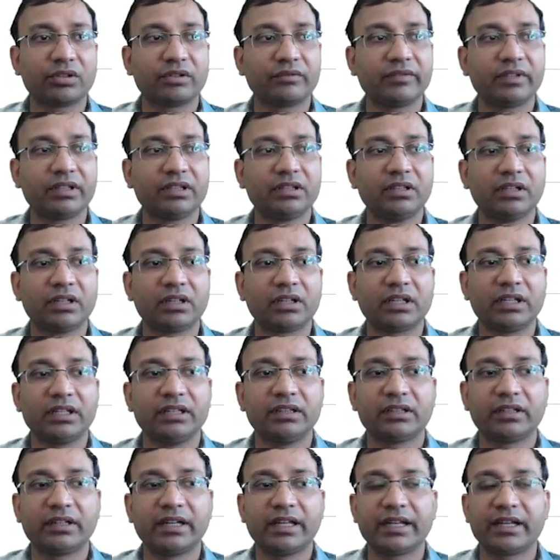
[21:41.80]
so the with
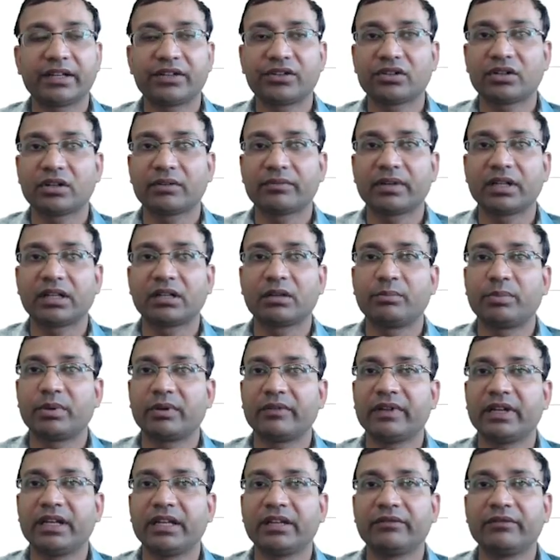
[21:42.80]
the in the direction of
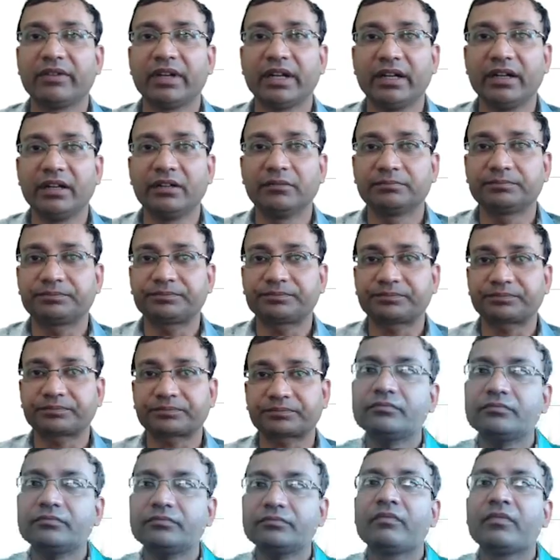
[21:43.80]
like a prevailing wind,
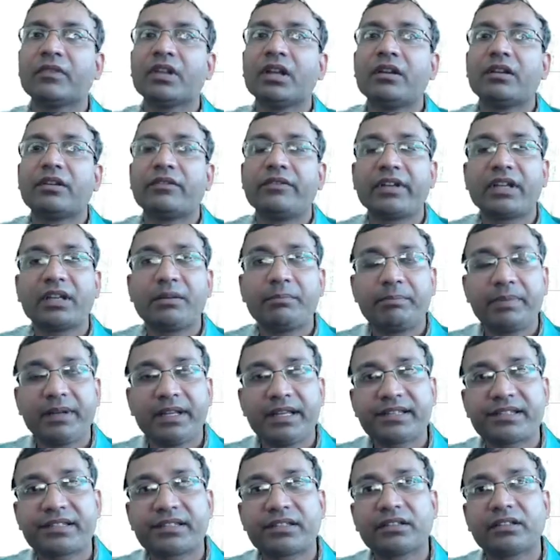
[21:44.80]
we can
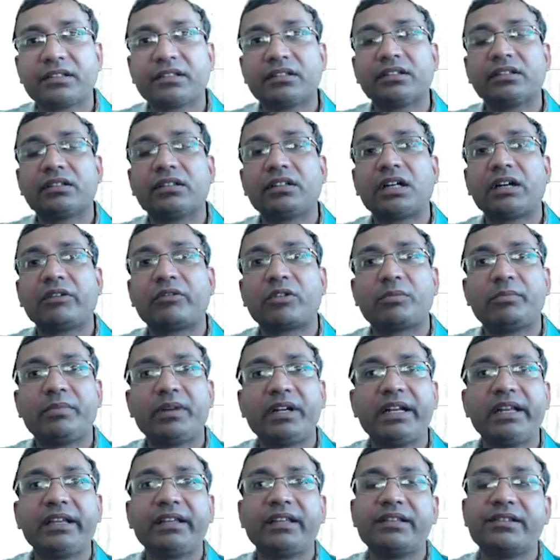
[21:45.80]
place our
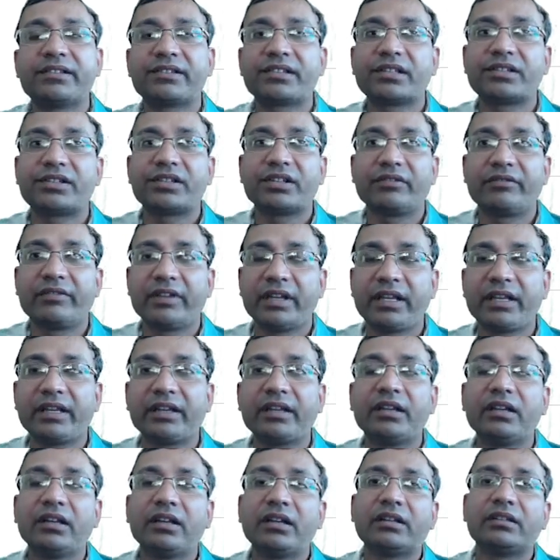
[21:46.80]
building in such a
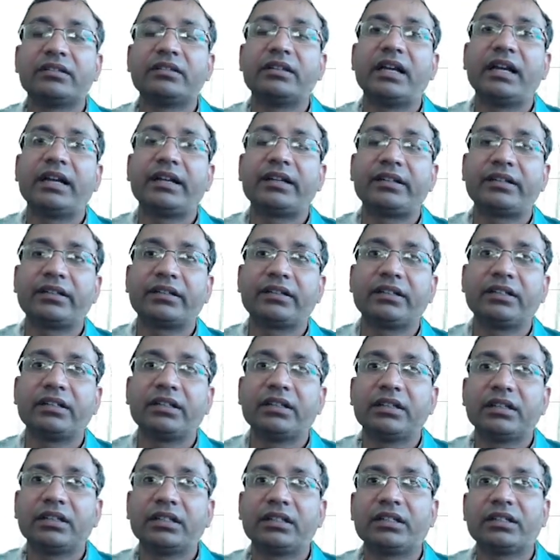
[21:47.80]
way that
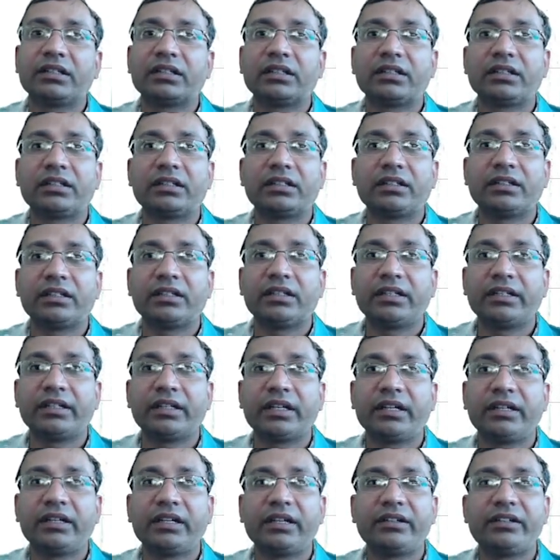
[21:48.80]

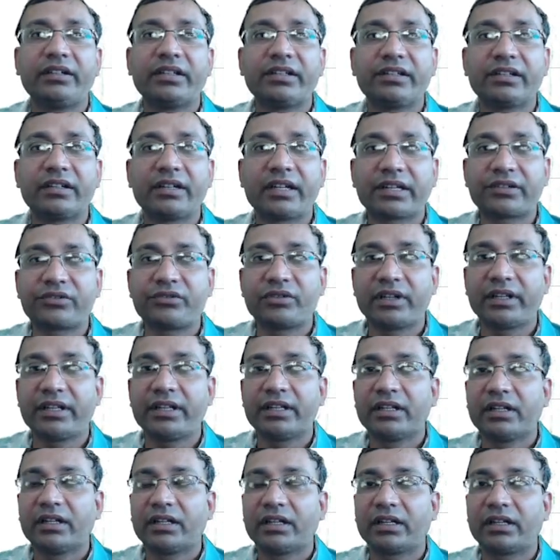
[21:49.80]
it doesn't
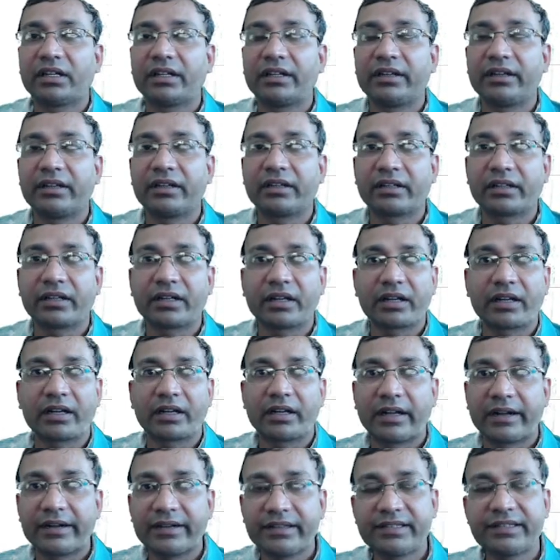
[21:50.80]
actually
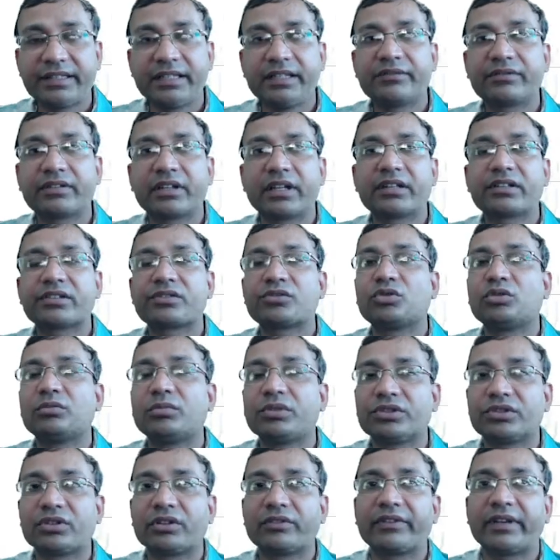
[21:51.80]
receives like so
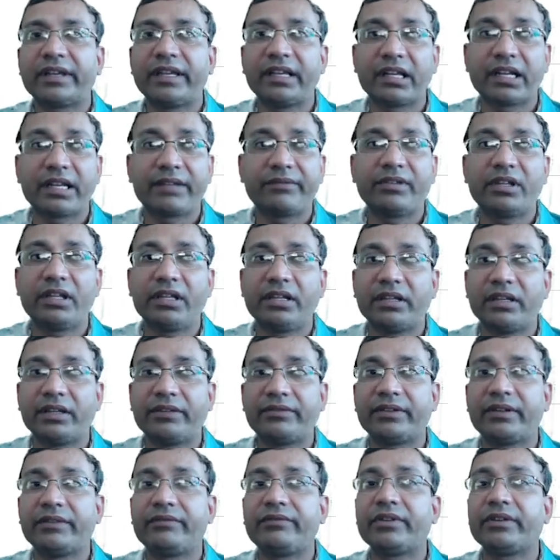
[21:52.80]
much of air, if we
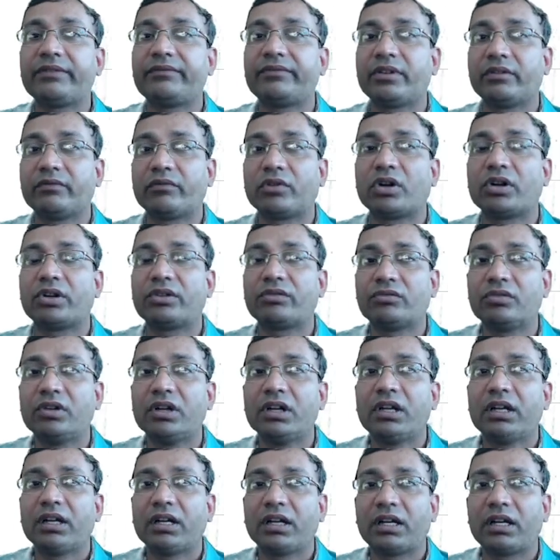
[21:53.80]
want to
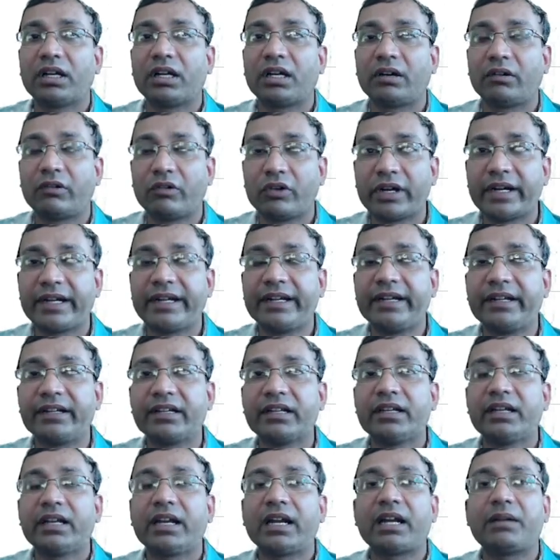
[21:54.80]
avoid
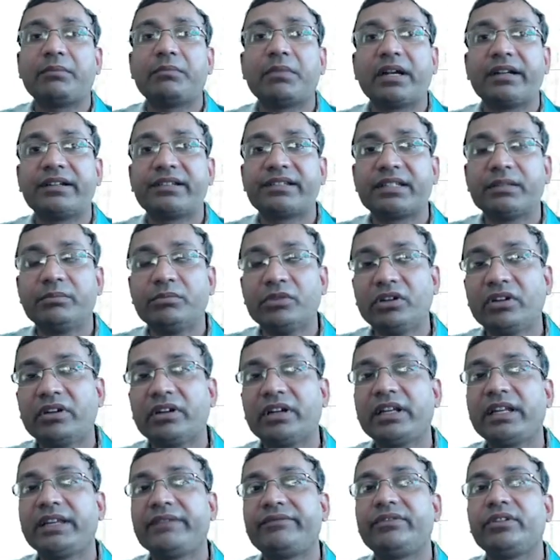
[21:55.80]
it. And
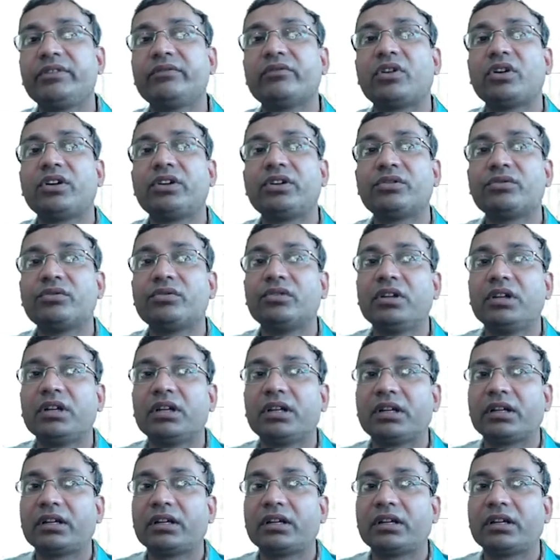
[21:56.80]
similarly, if we want to